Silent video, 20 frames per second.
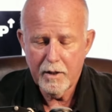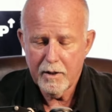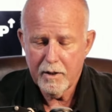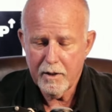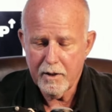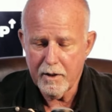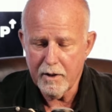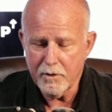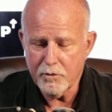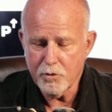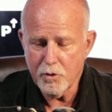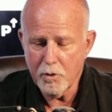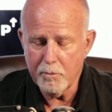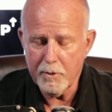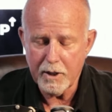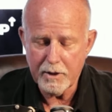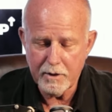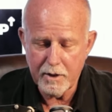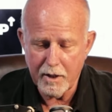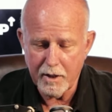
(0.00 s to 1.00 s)
and true
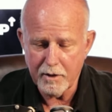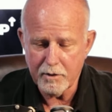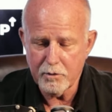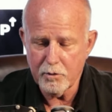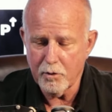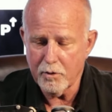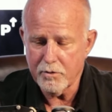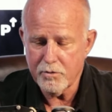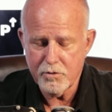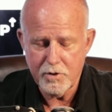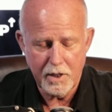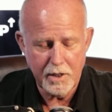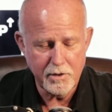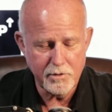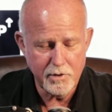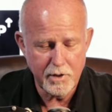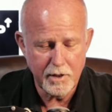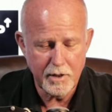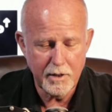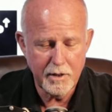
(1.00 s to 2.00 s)
magnetic north
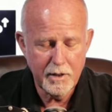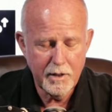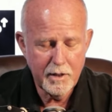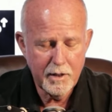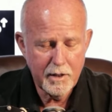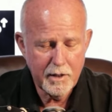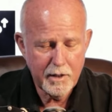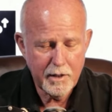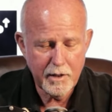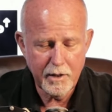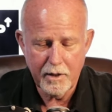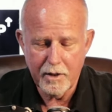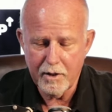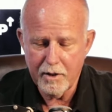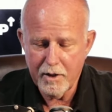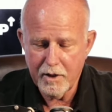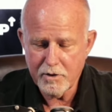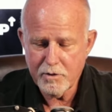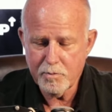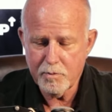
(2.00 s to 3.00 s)
changing
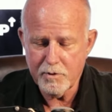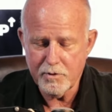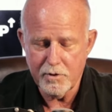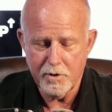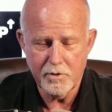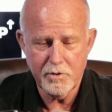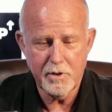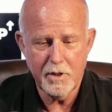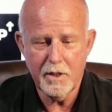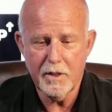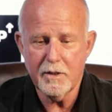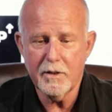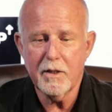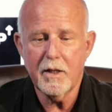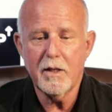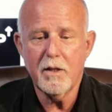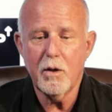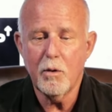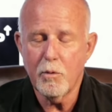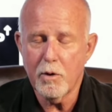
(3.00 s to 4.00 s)
its position.
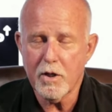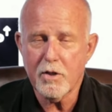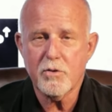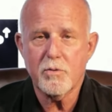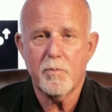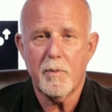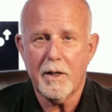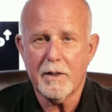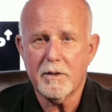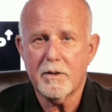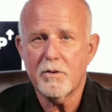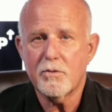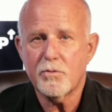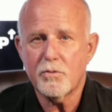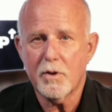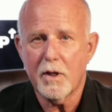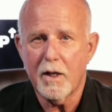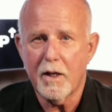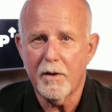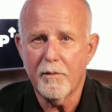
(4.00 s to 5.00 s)
And you would expect to
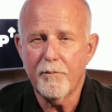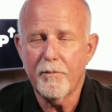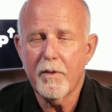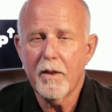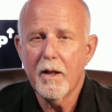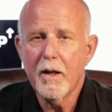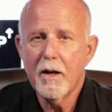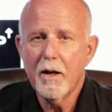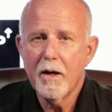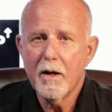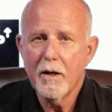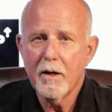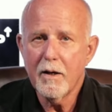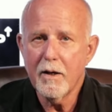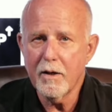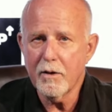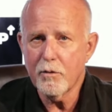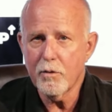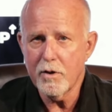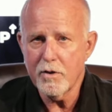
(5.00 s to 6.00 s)
see
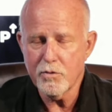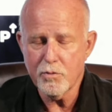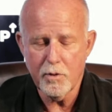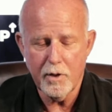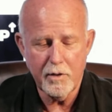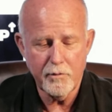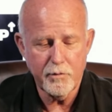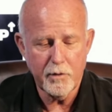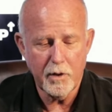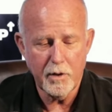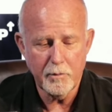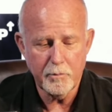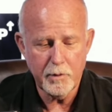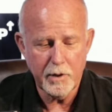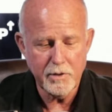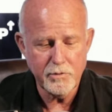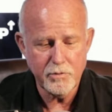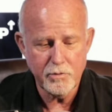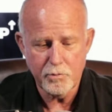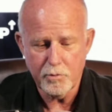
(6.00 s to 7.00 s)
increased rainfall in
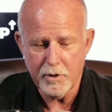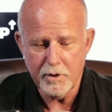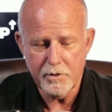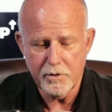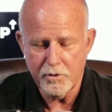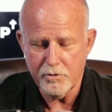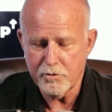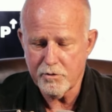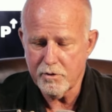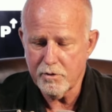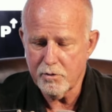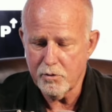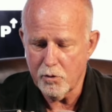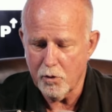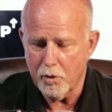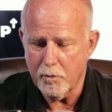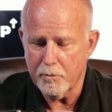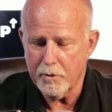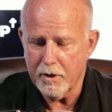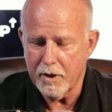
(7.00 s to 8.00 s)
places where it doesn't
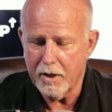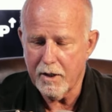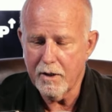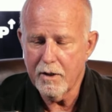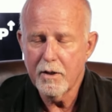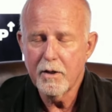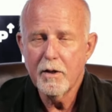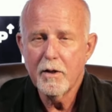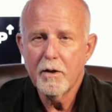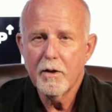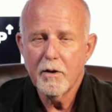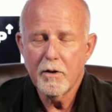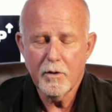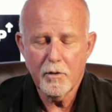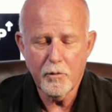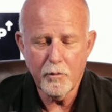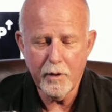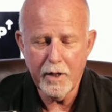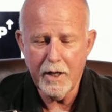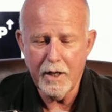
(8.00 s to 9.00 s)
normally
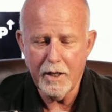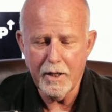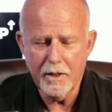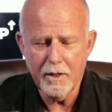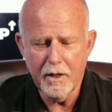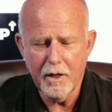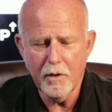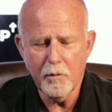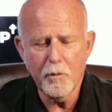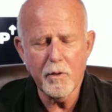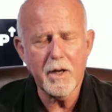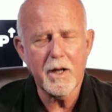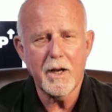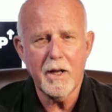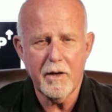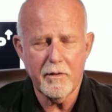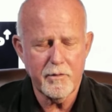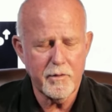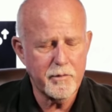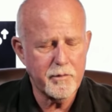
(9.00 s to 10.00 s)
rain. We're going
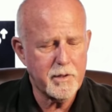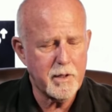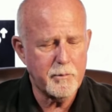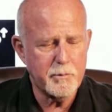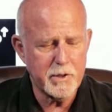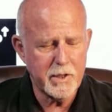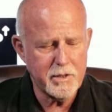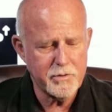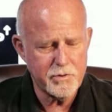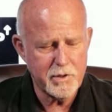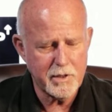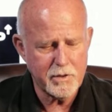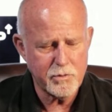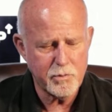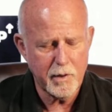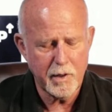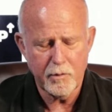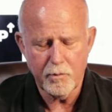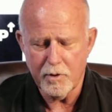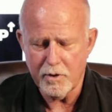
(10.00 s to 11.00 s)
to have a couple days next
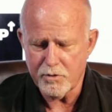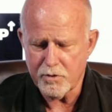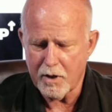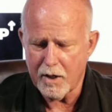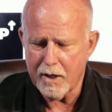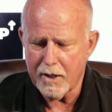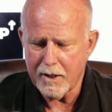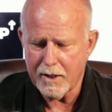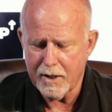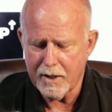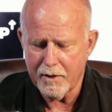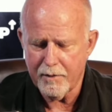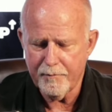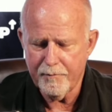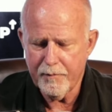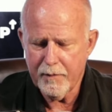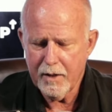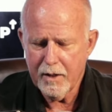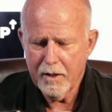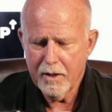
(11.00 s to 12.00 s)
week where it's hot
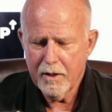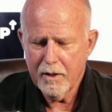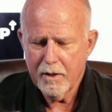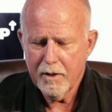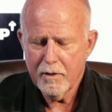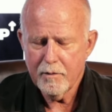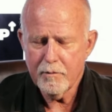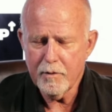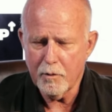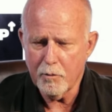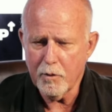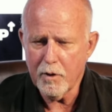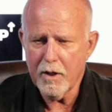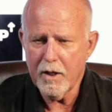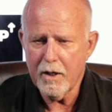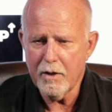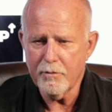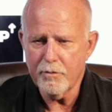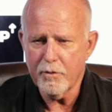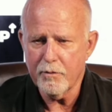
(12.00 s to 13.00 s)
again, but we're
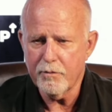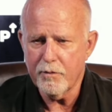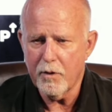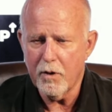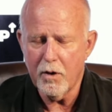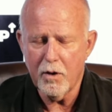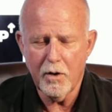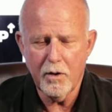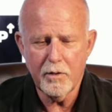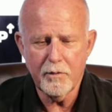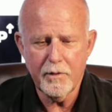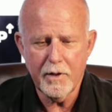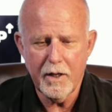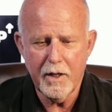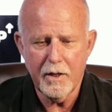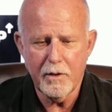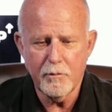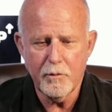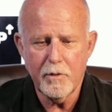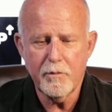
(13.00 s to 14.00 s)
headed for fall,
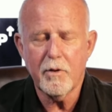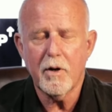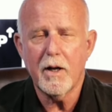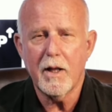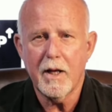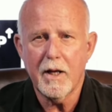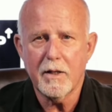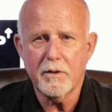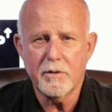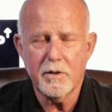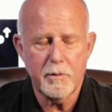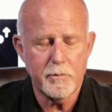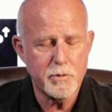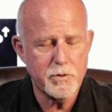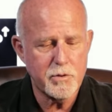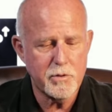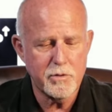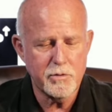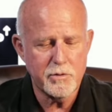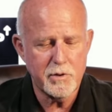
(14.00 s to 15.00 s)
and we've already had
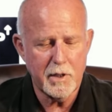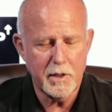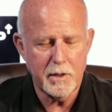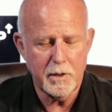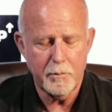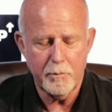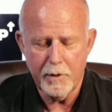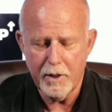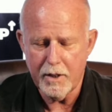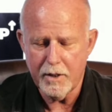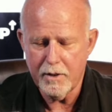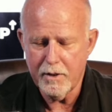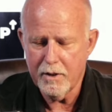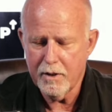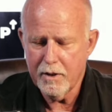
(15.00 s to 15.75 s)
temperatures in the mid